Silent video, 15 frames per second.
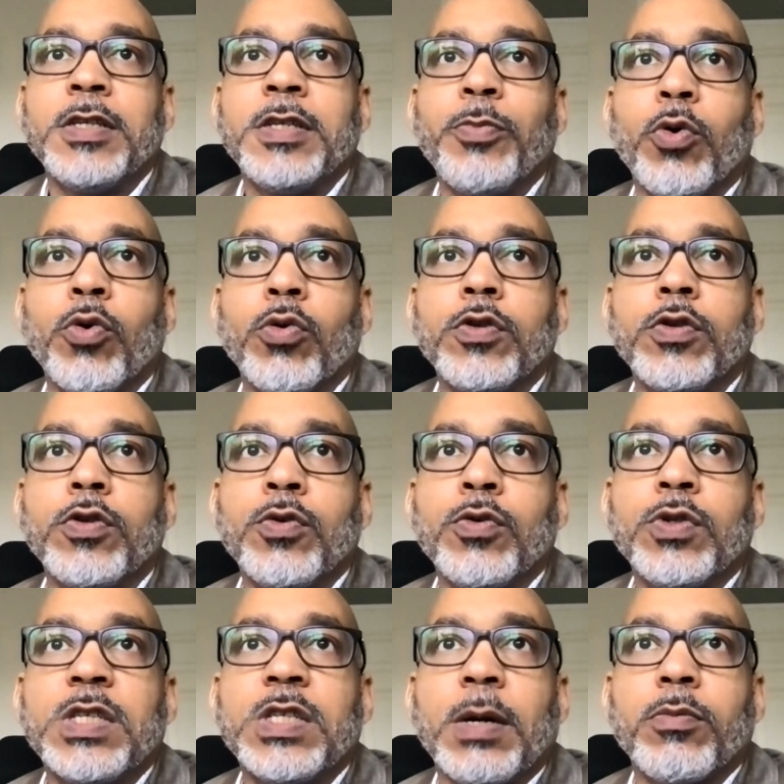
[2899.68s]
we spoke
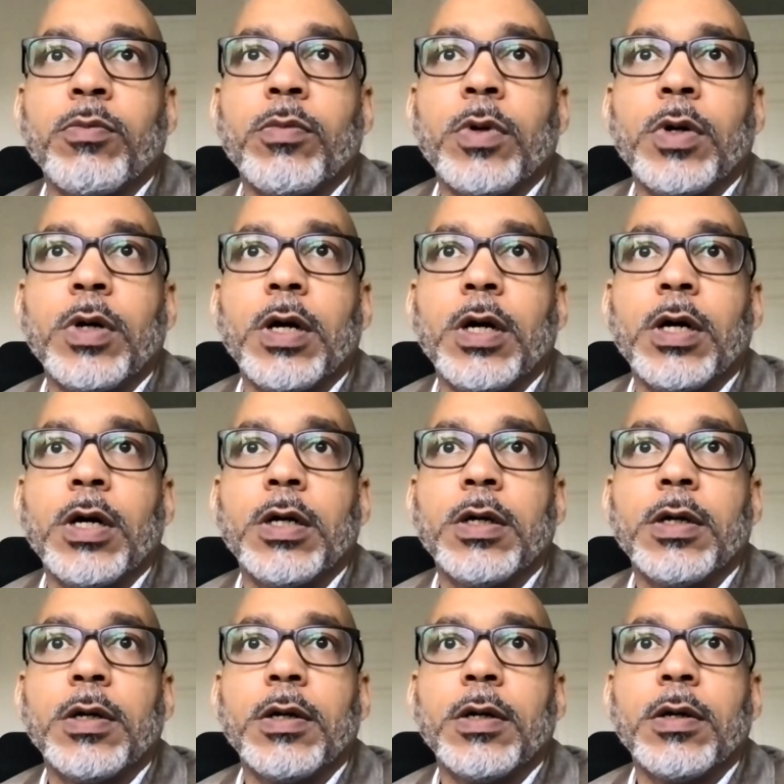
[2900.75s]
to some,
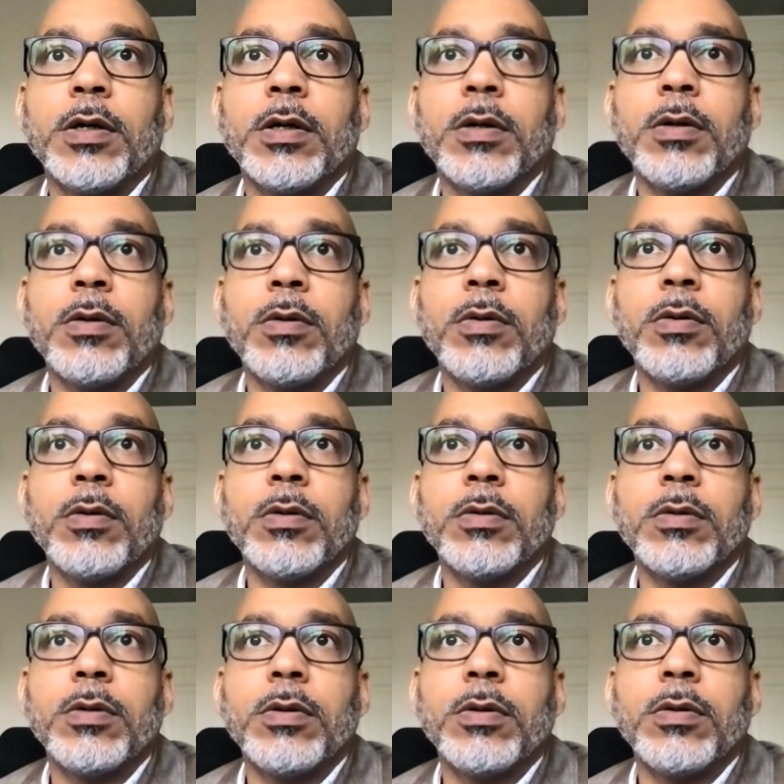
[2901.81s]
a
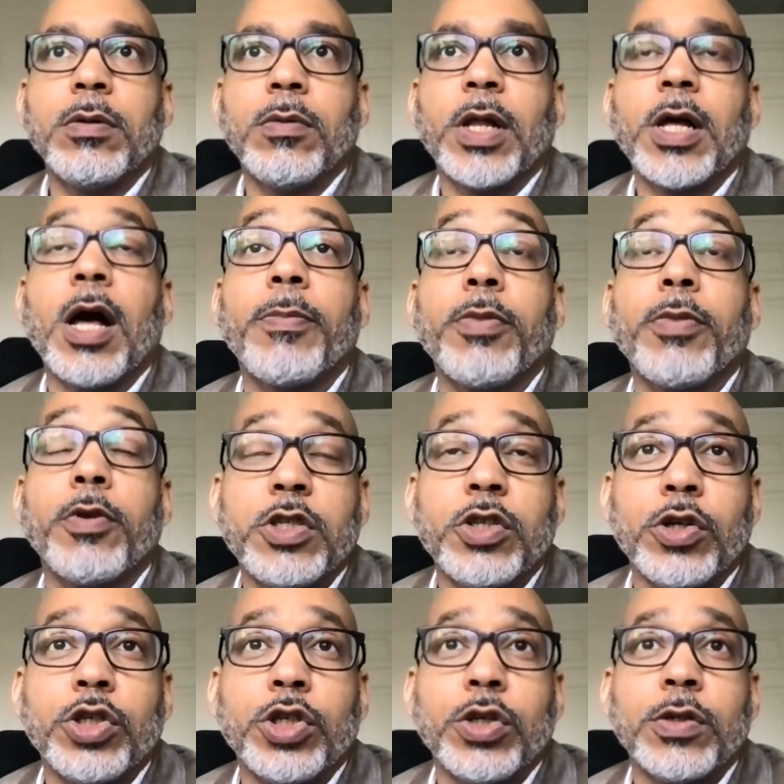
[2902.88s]
couple of
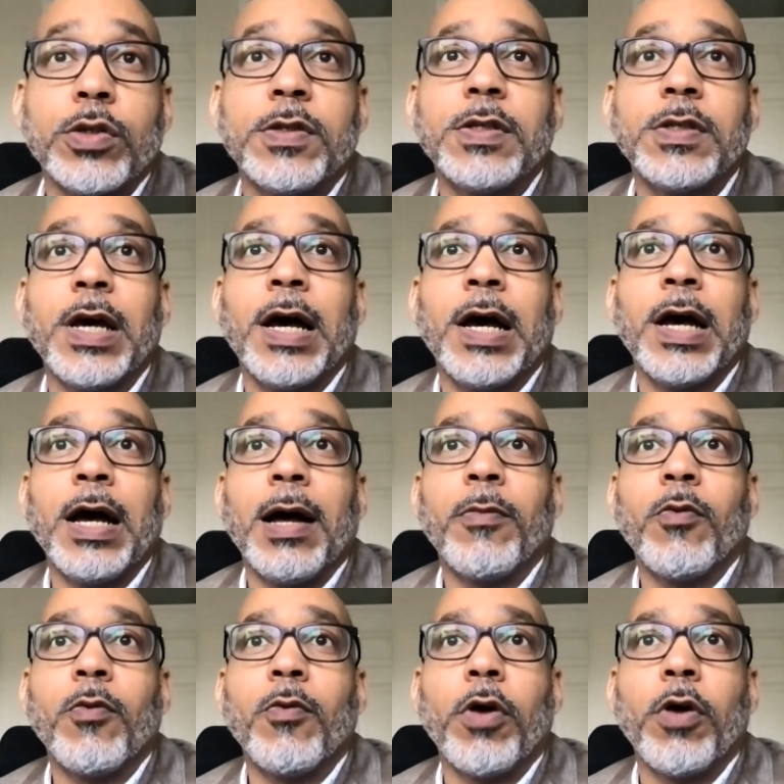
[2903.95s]
researchers,
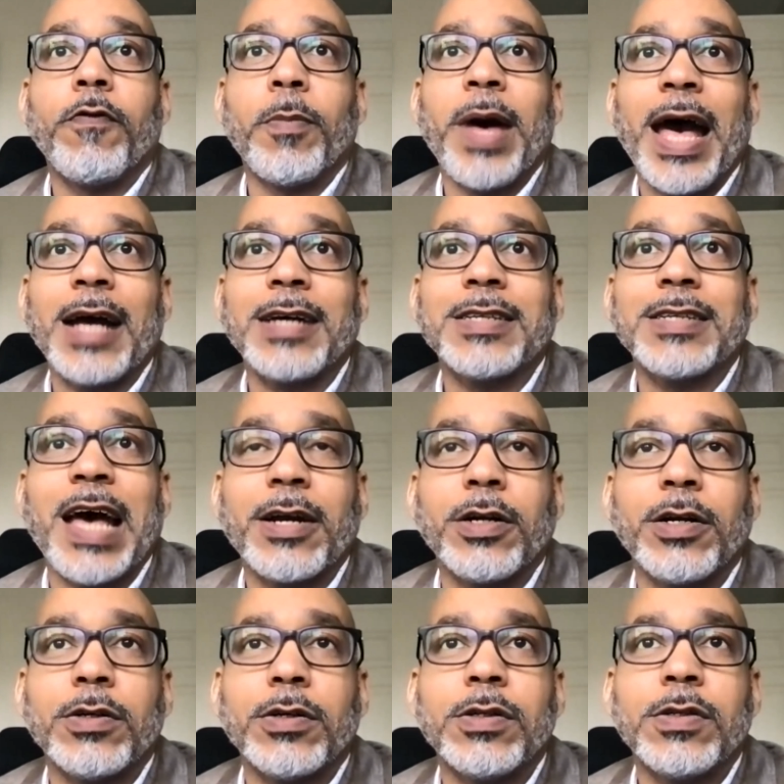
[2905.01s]
one from
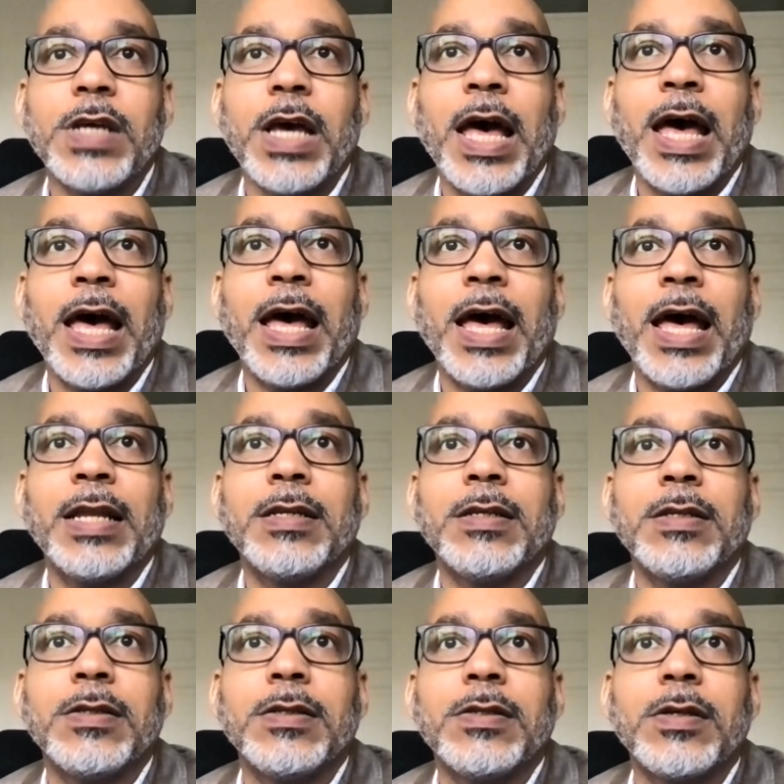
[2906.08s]
Hackers
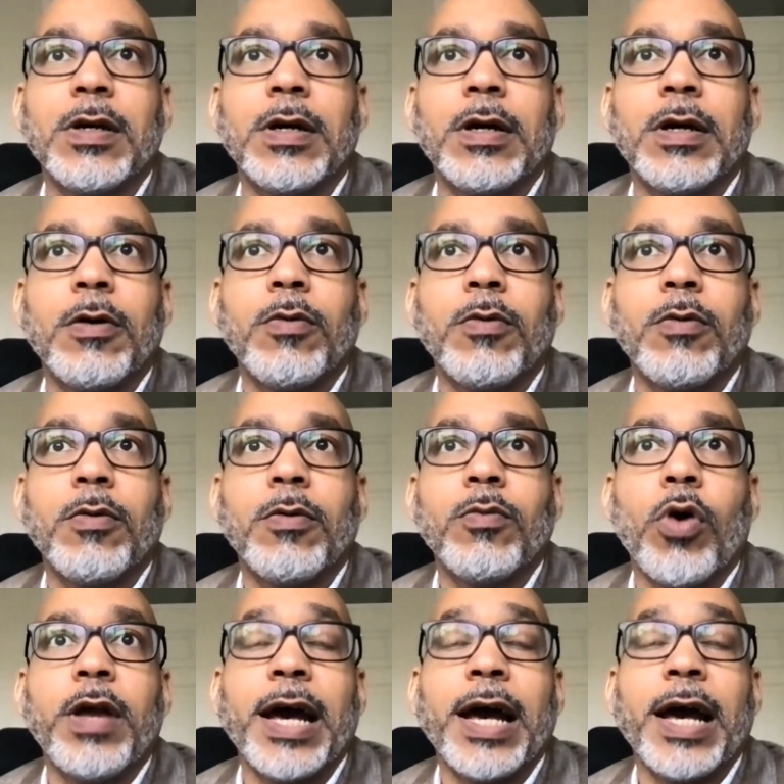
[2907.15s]
and
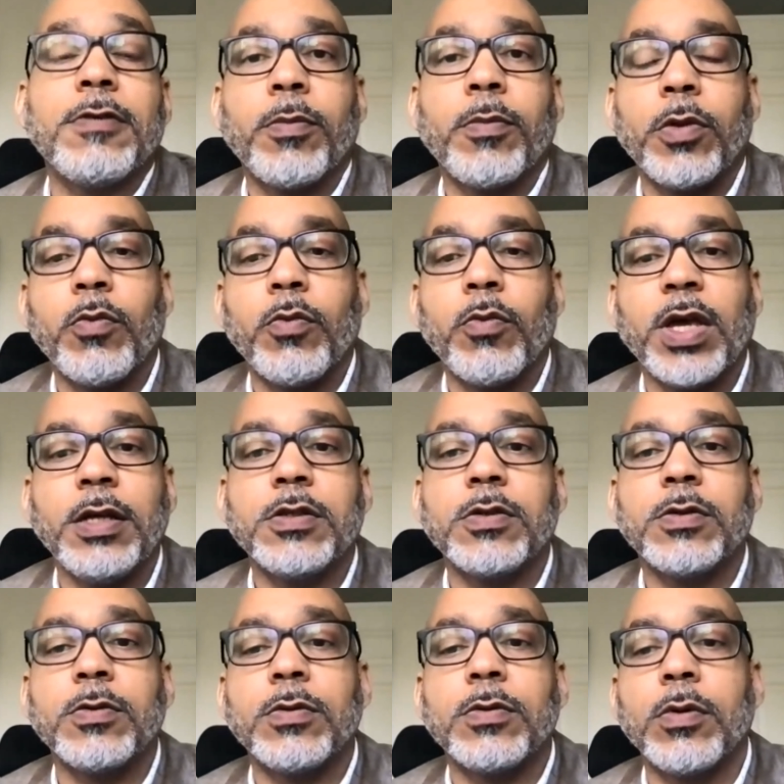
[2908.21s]
one actually from
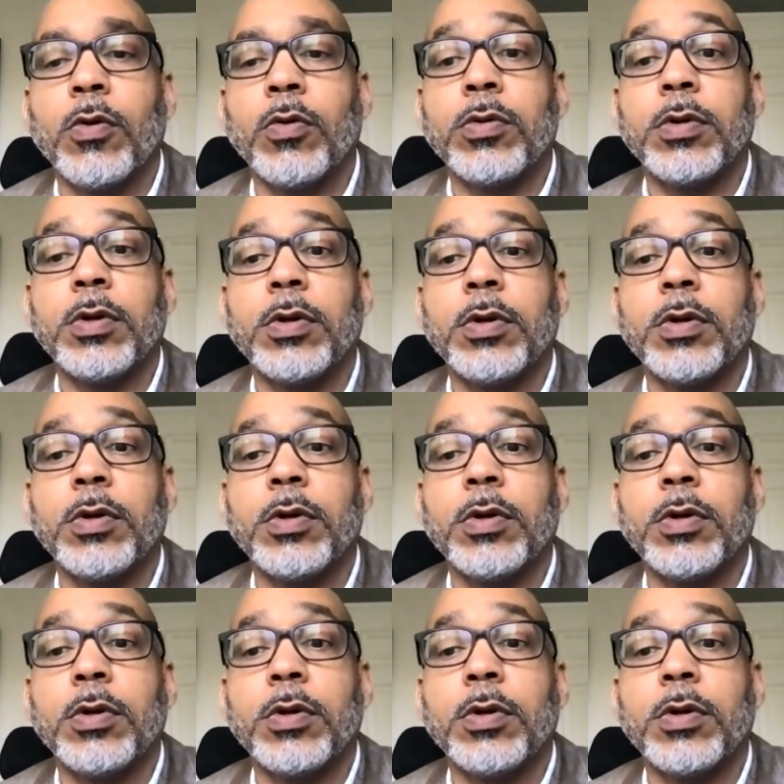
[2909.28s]
Wikimedia's